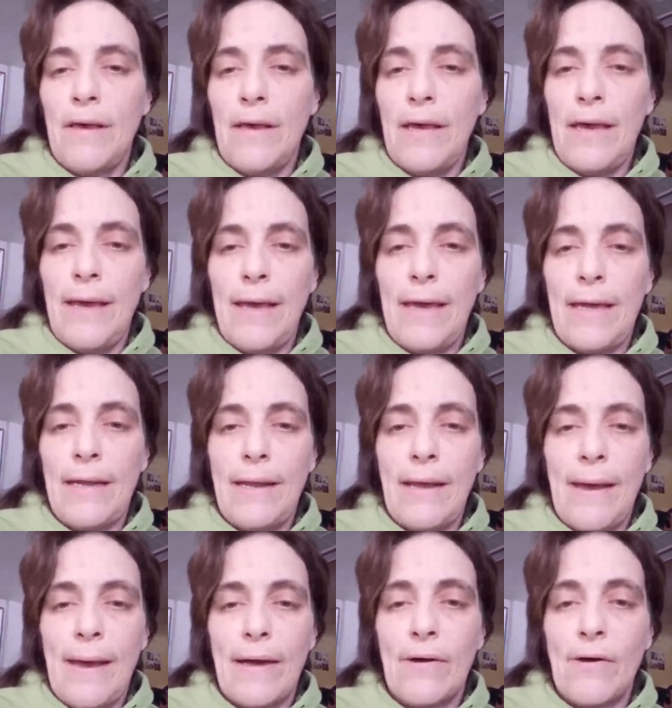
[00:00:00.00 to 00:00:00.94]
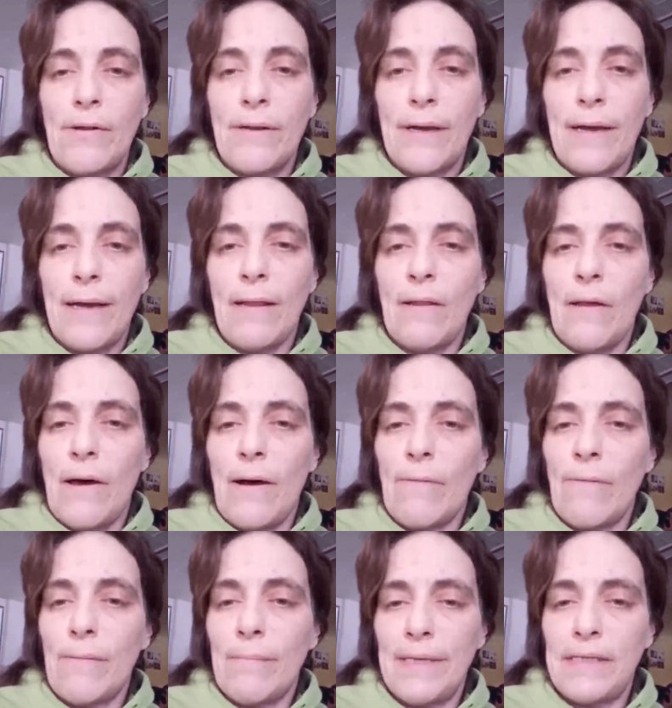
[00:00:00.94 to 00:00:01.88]
And I couldn't get
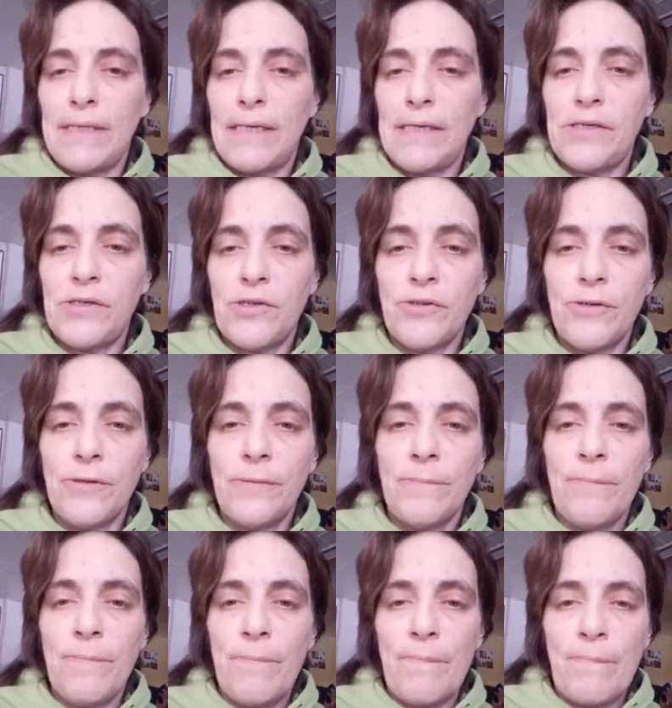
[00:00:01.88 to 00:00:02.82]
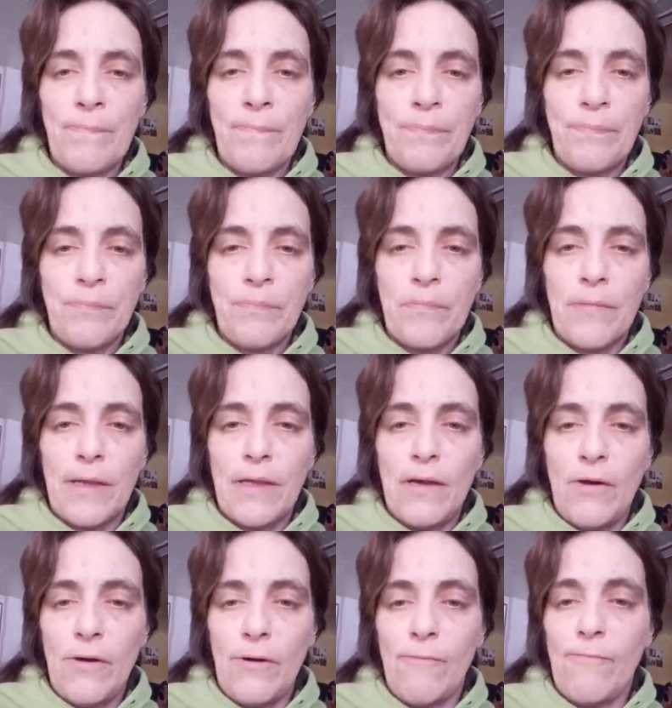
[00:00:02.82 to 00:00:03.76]
along with my sister.
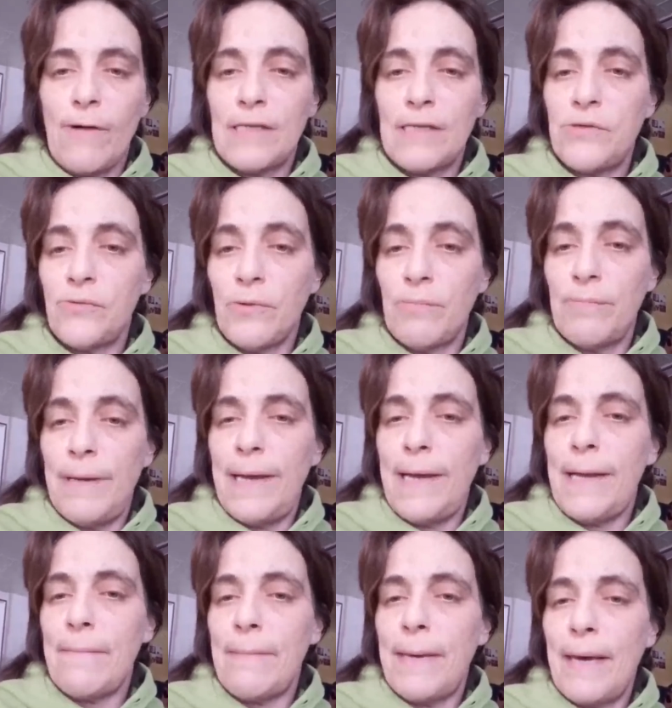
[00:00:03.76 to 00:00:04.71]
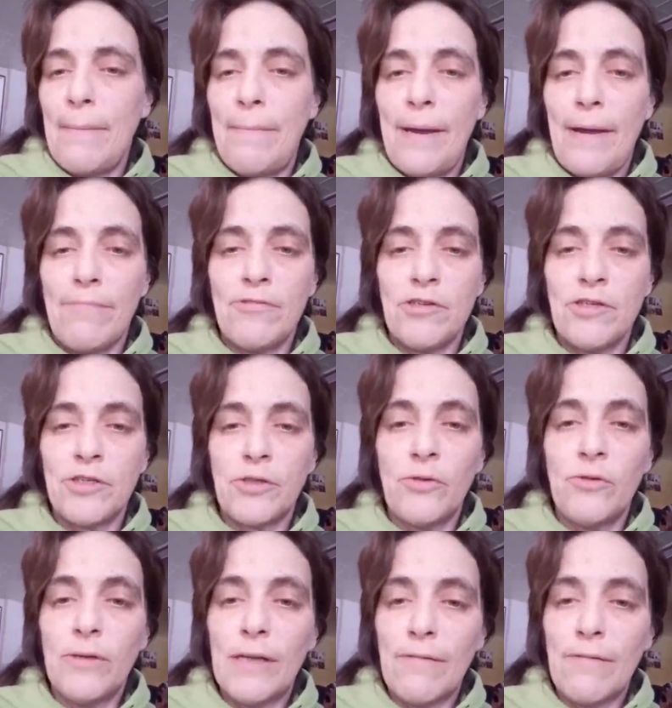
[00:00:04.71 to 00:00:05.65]
Her friends were beating me up after
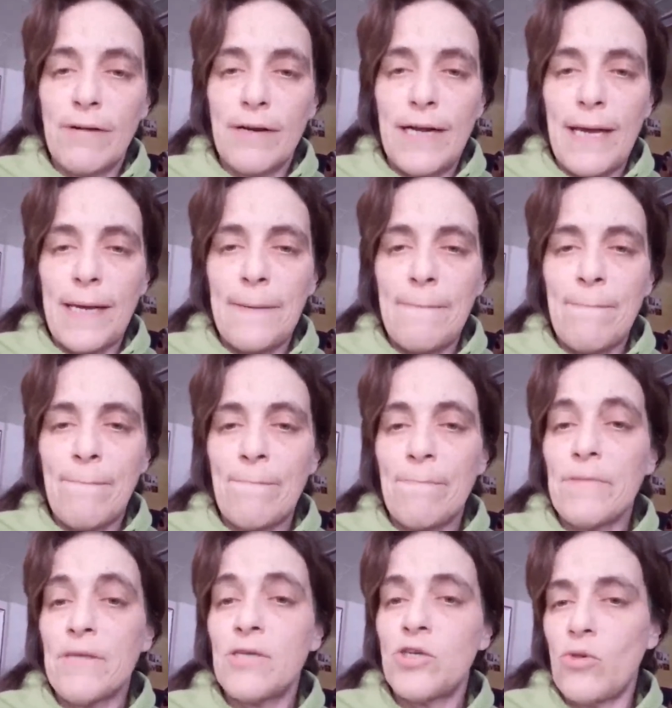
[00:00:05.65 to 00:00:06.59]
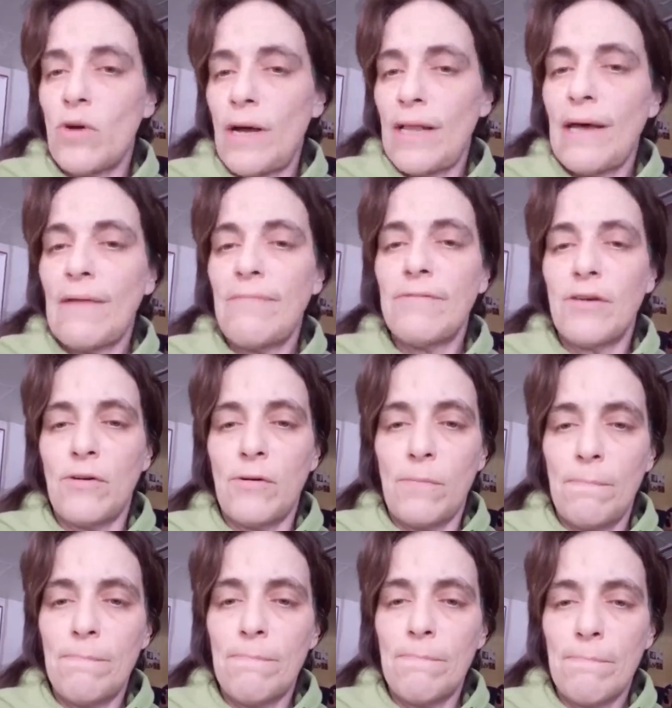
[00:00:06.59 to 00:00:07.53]
school every day. So I left home.
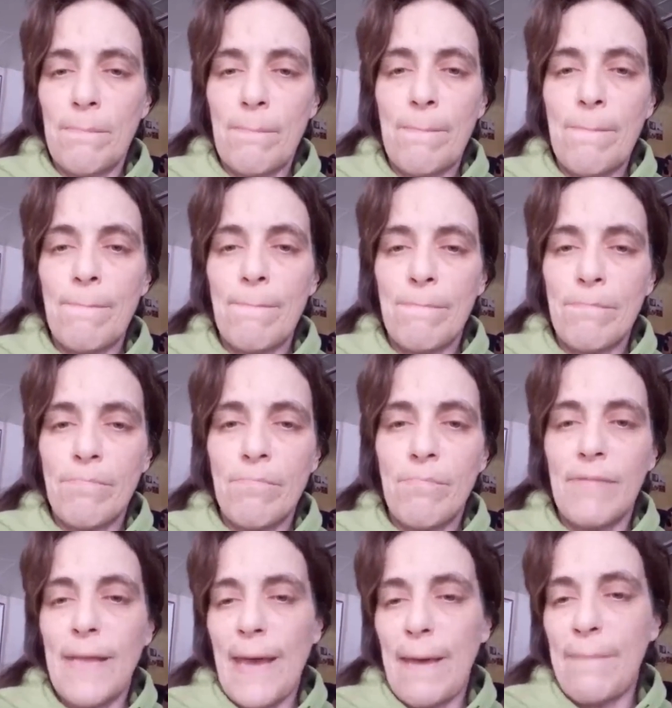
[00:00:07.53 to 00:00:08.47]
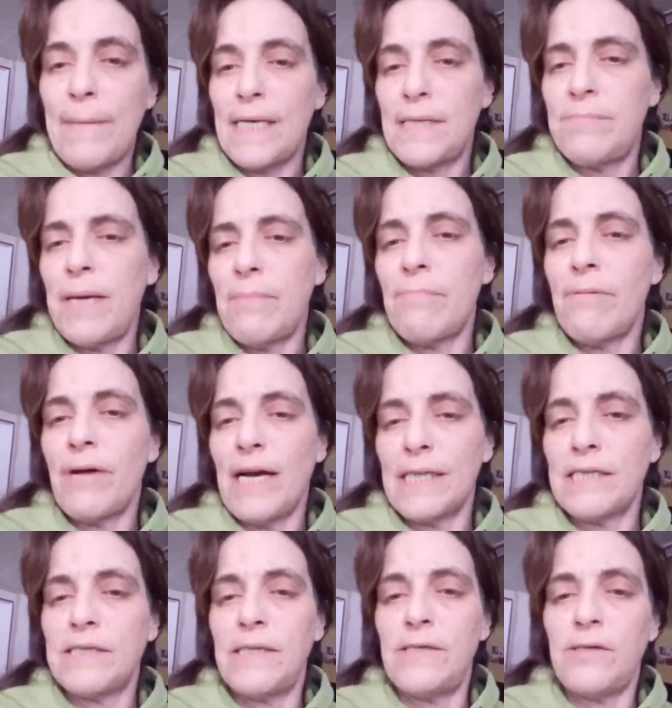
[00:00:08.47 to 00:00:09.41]
That makes me a
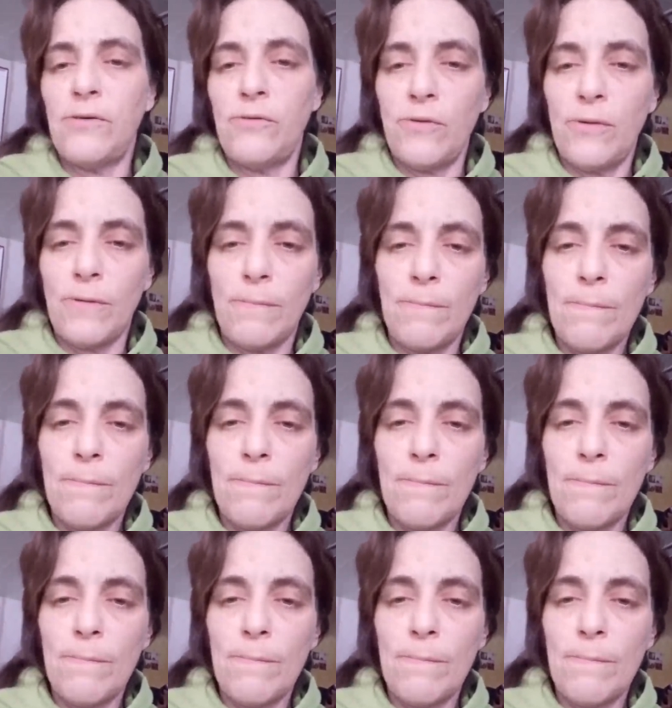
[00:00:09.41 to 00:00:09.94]
prostitute.